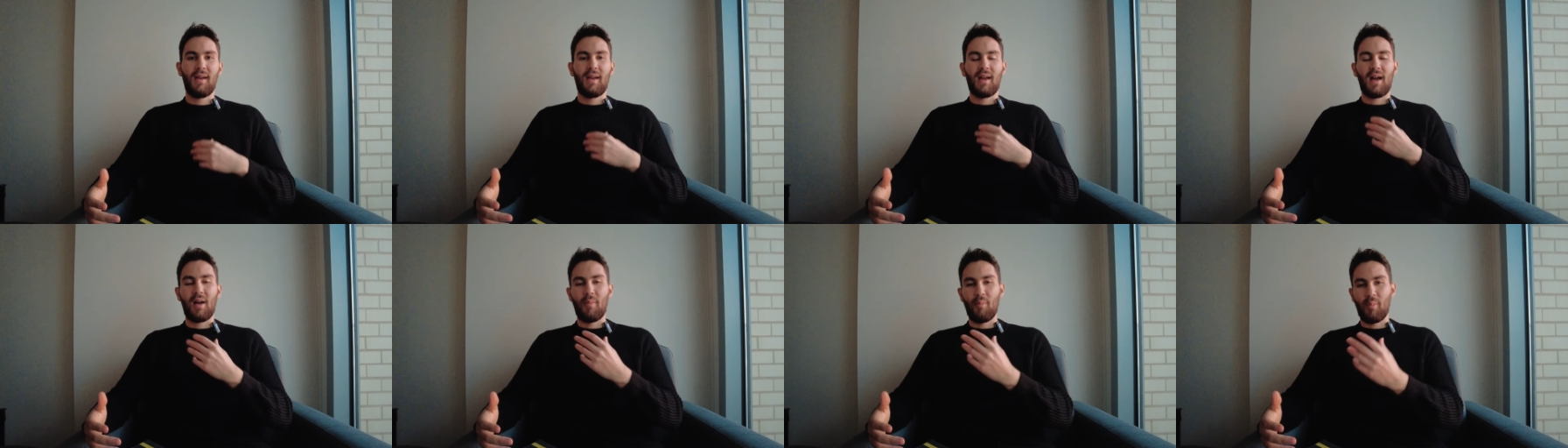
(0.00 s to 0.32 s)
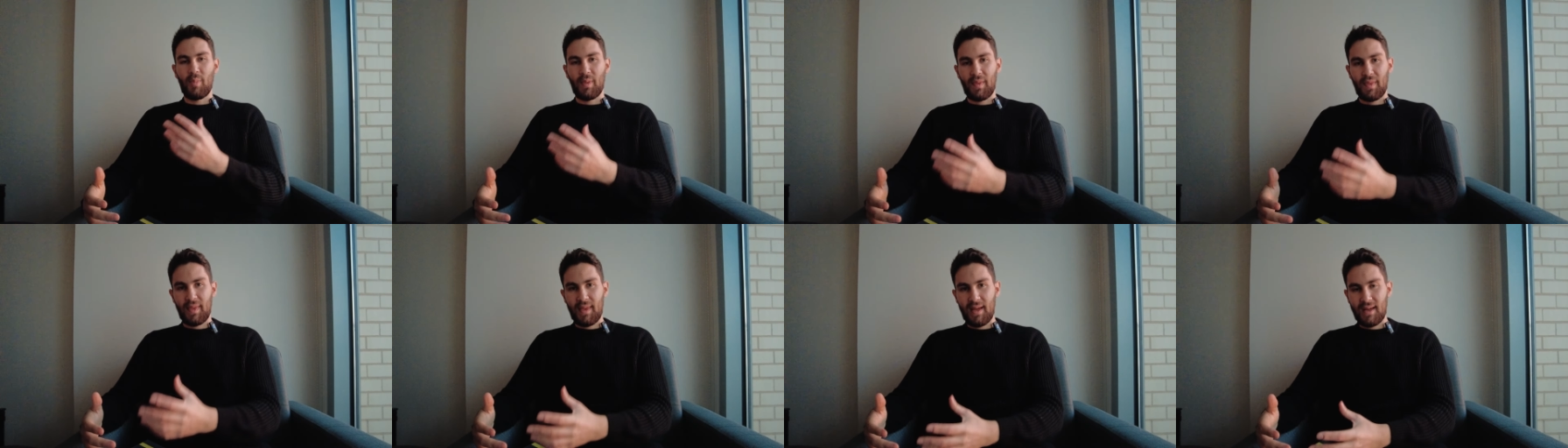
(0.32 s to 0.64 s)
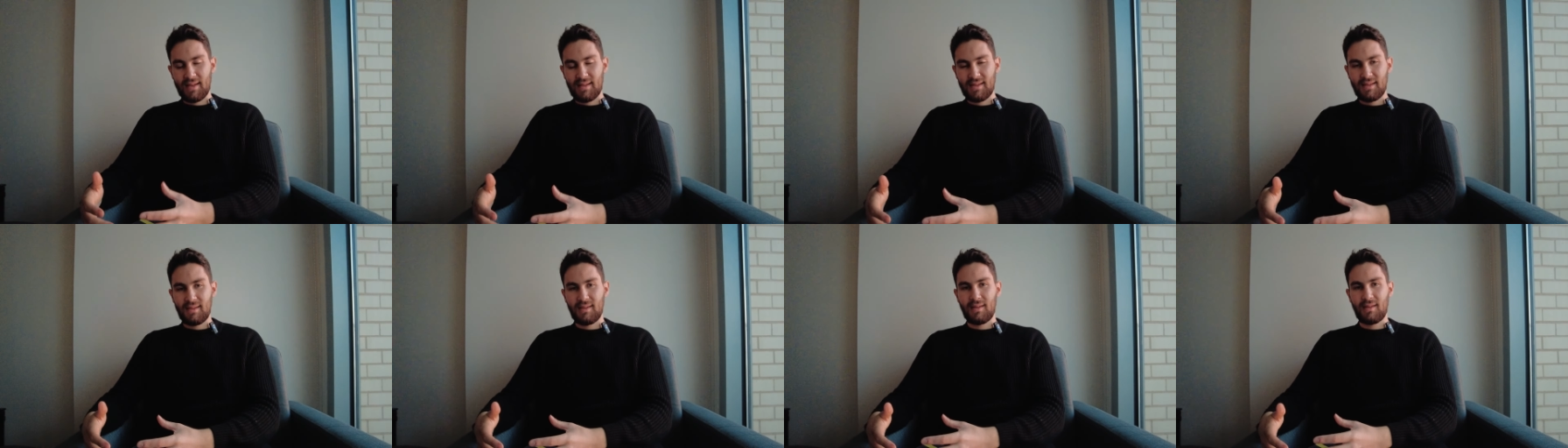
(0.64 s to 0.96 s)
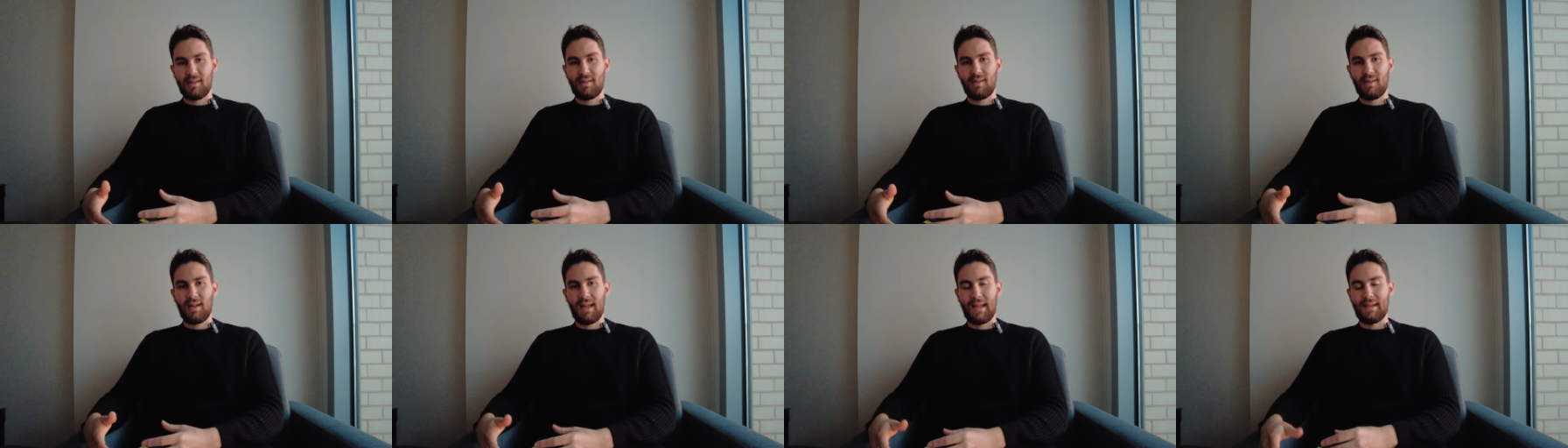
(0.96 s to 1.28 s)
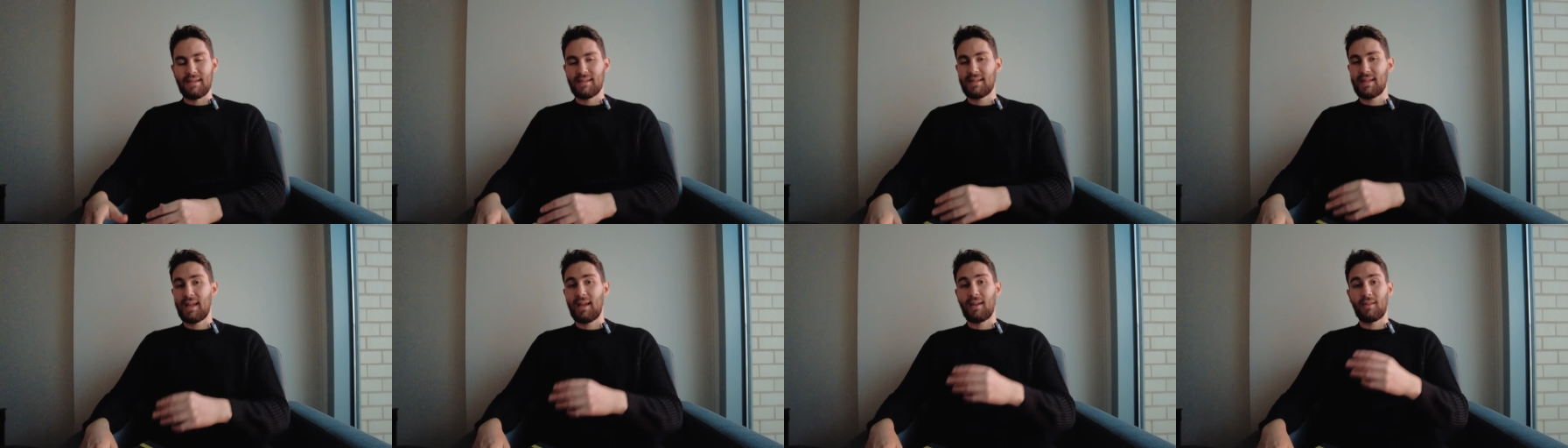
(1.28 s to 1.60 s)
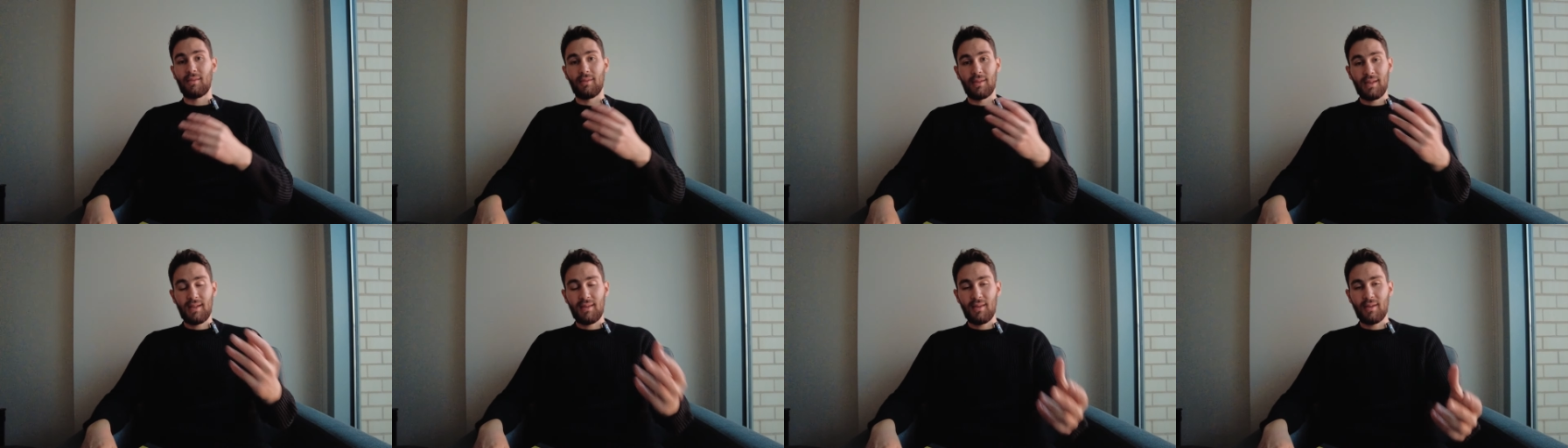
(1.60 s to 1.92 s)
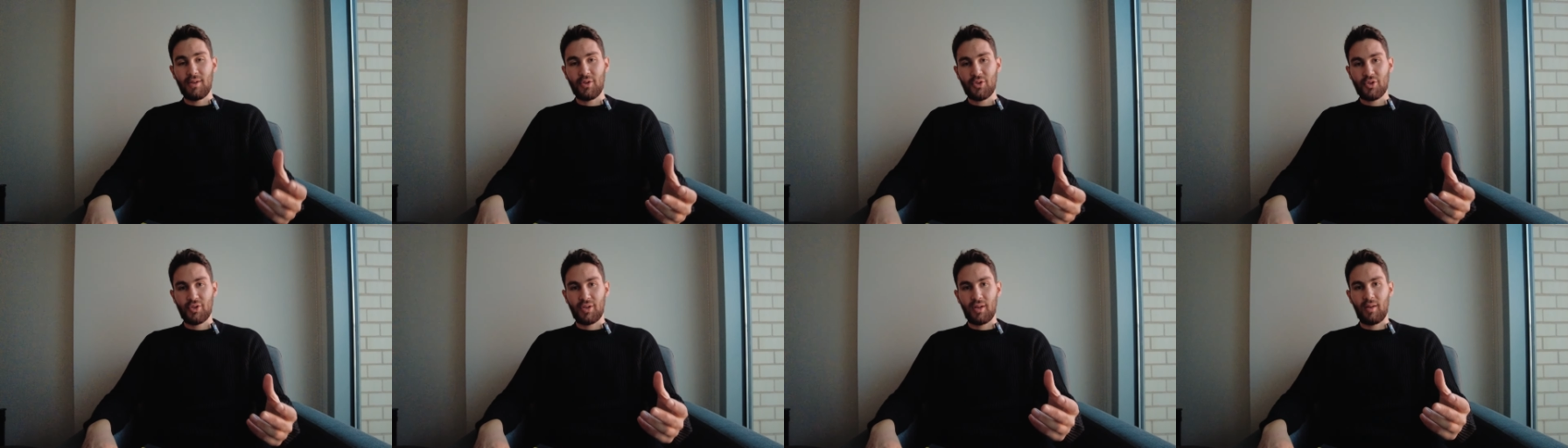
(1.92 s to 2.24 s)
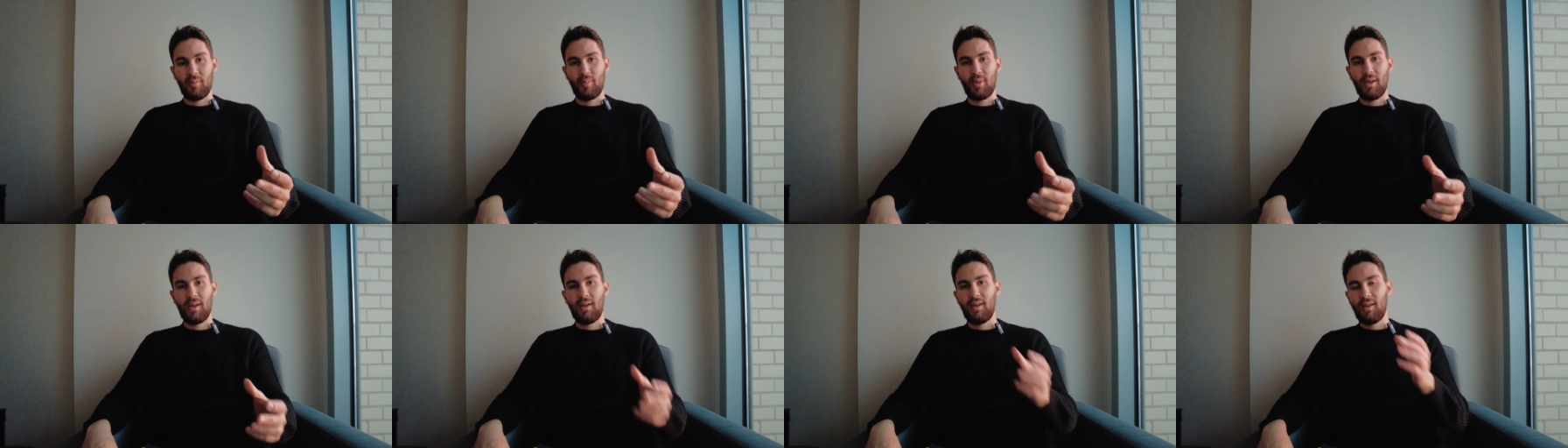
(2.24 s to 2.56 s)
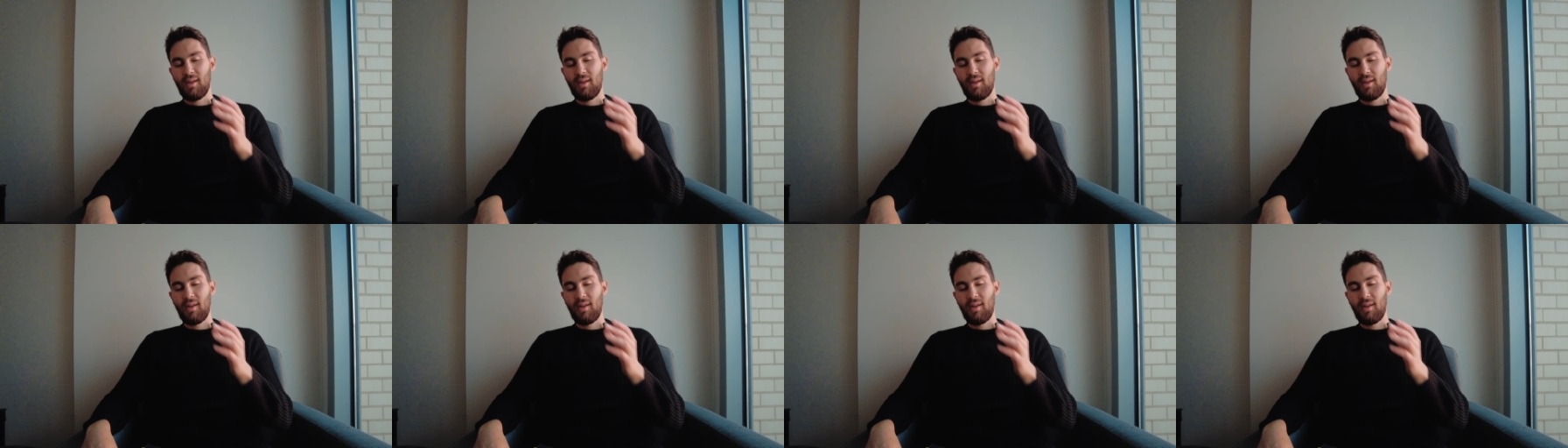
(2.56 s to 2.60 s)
empathetic and take leadership,